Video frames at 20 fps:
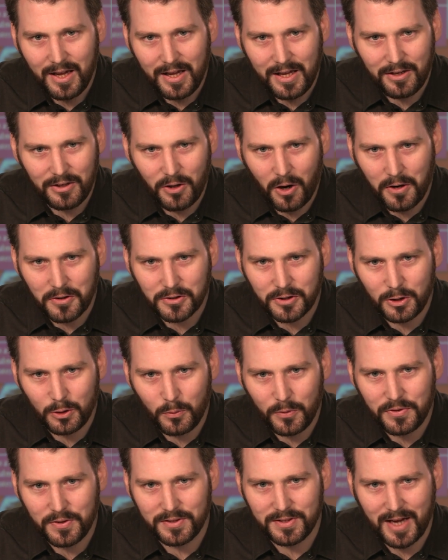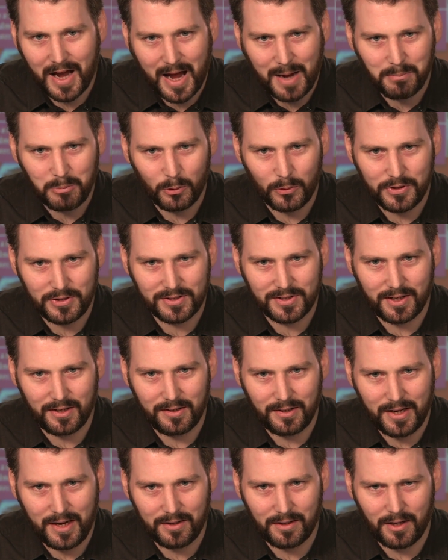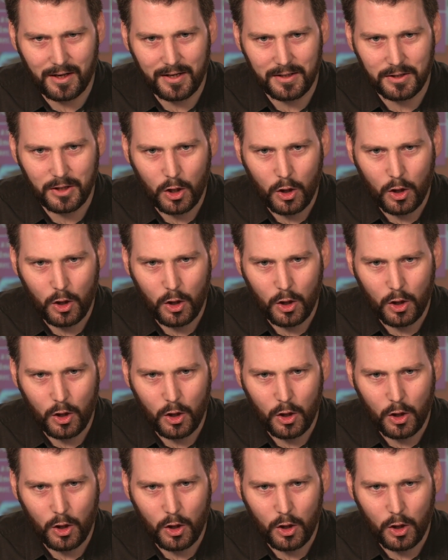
in an article with the tabloid-style headline,